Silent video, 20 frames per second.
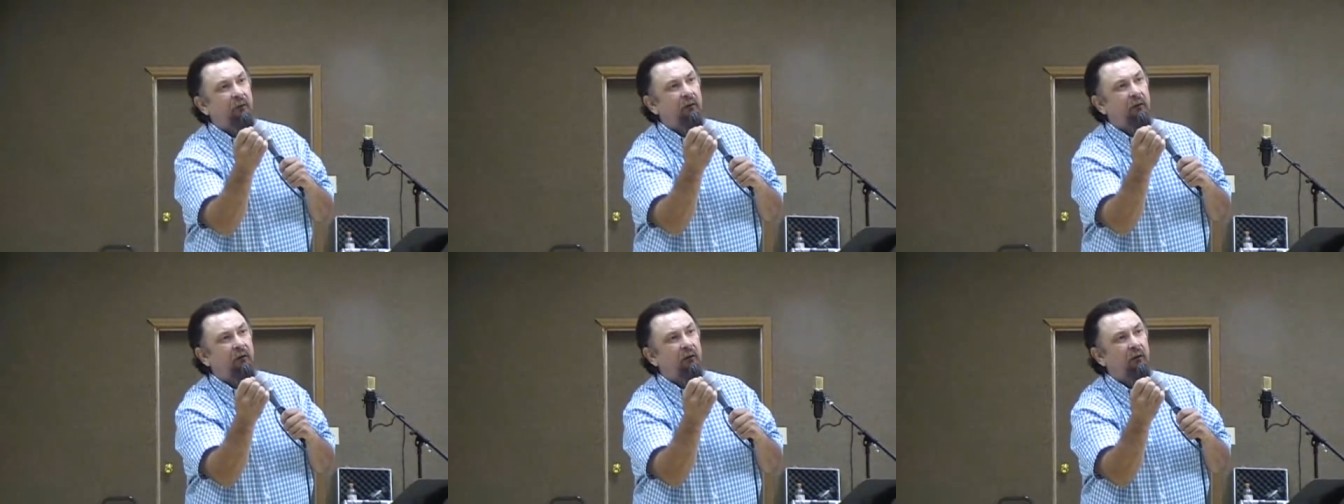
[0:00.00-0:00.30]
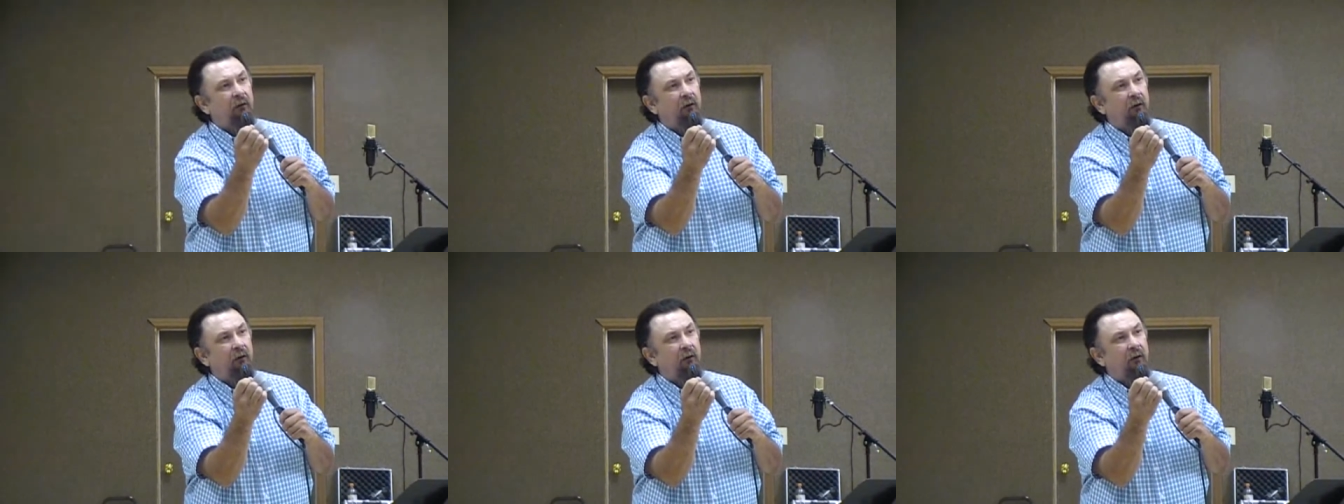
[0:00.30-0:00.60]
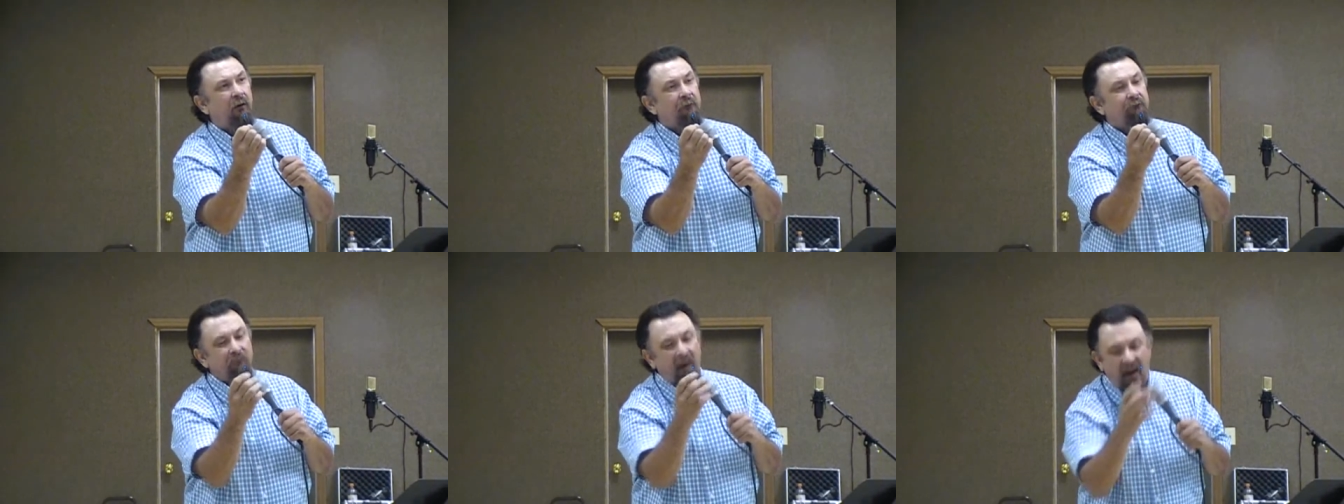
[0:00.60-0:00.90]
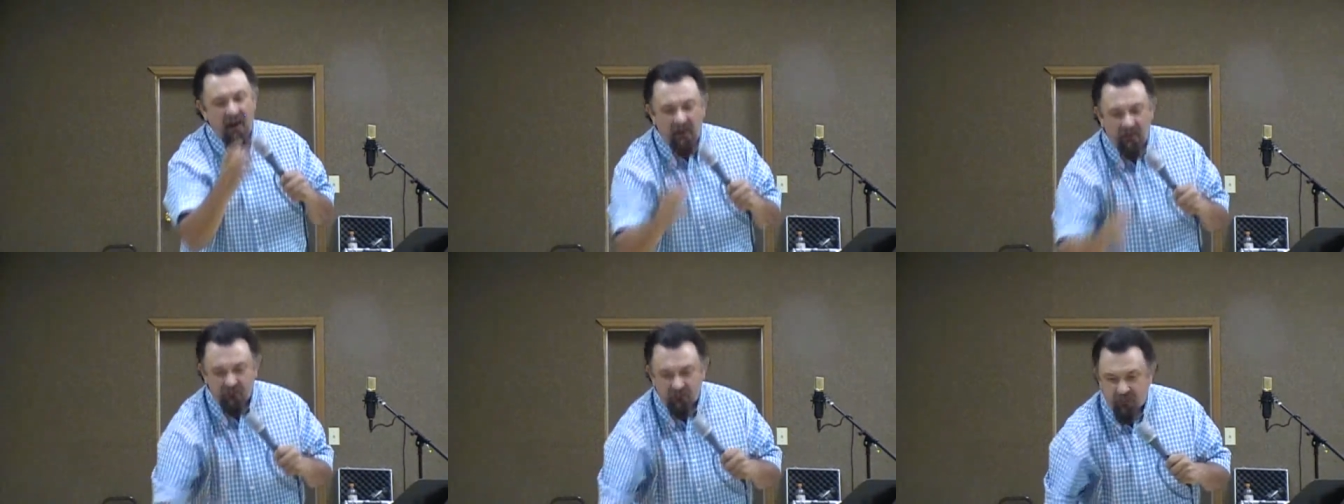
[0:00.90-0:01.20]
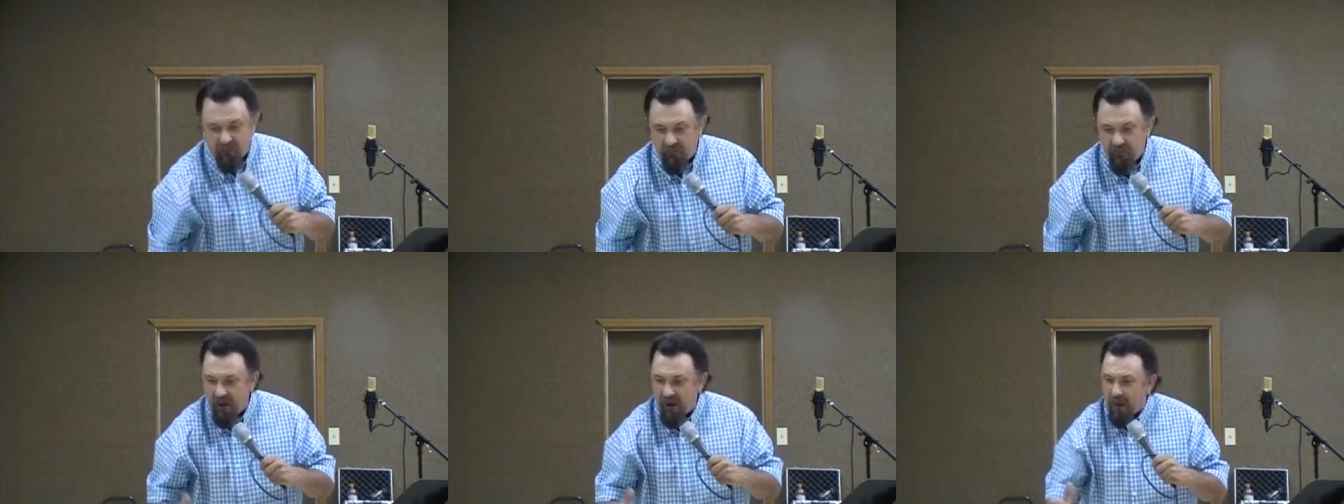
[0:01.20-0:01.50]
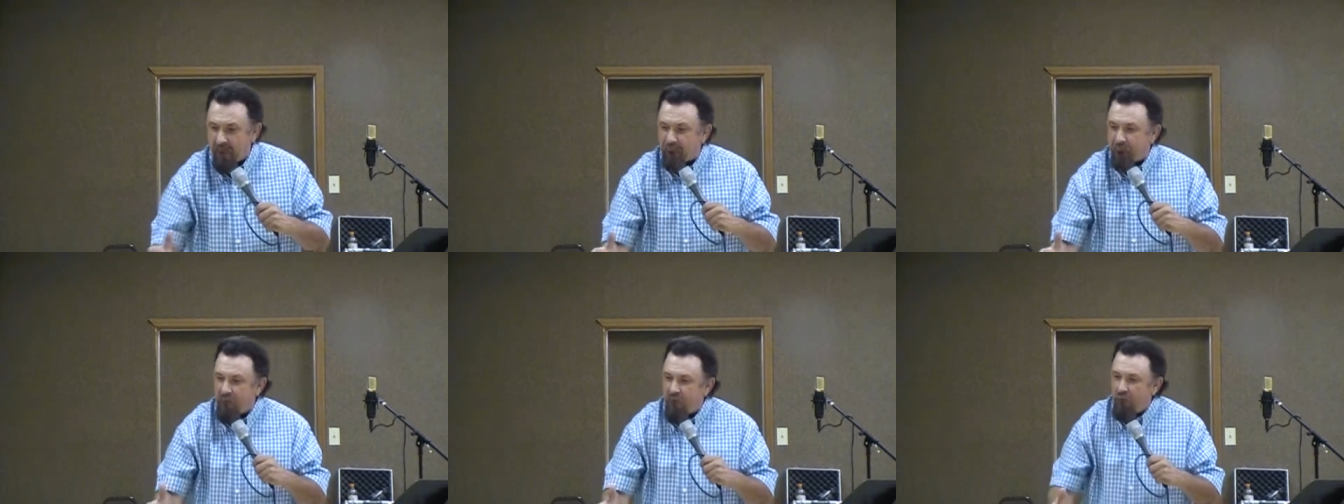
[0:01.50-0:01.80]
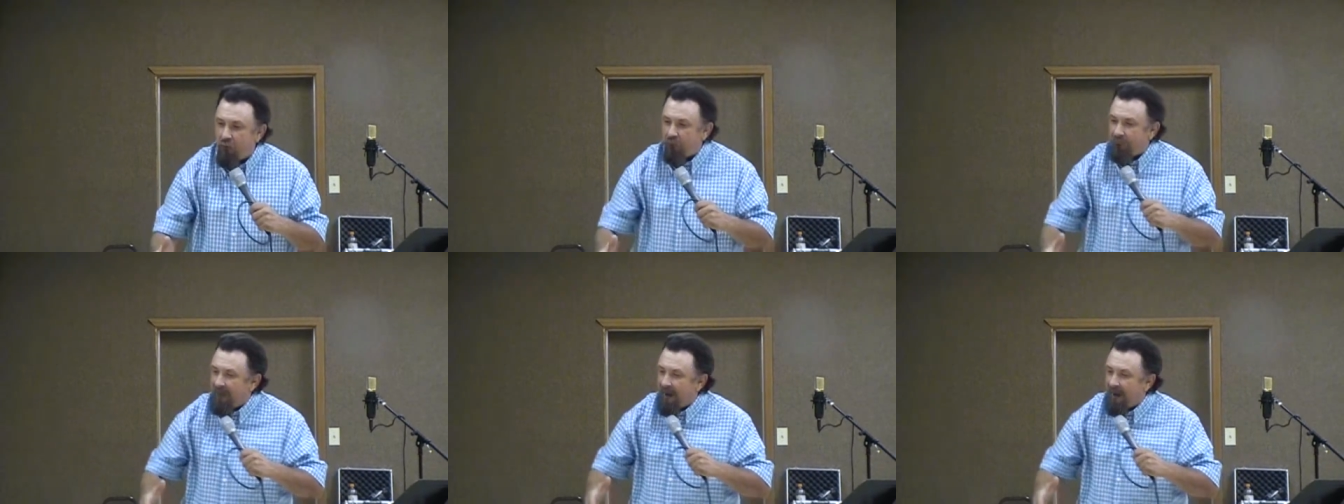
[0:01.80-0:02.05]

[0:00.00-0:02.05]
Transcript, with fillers: Right. Man can help you.